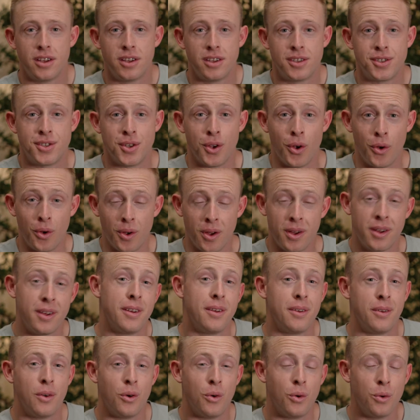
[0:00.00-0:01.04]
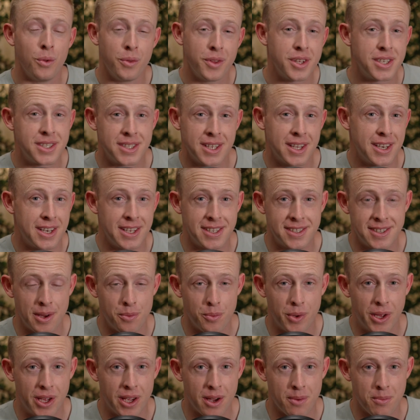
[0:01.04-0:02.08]
So all the studies that
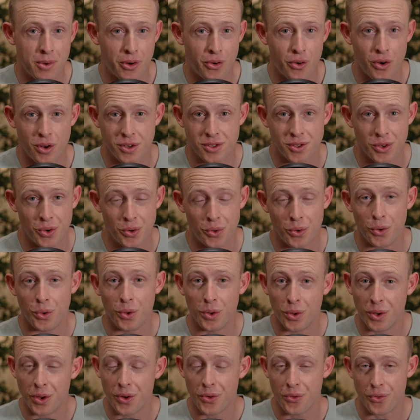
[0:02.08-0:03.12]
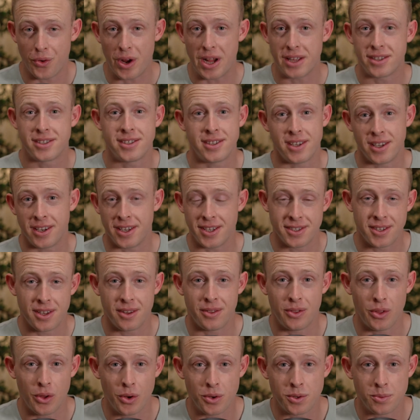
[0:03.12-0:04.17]
we come across are all rat studies,
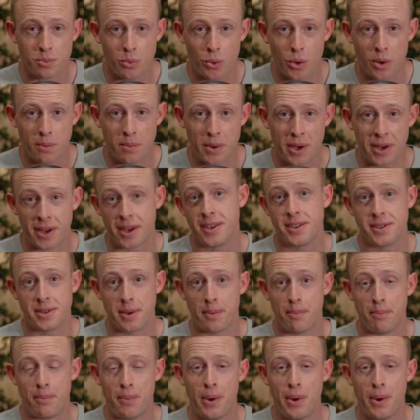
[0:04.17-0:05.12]
those poor buggers.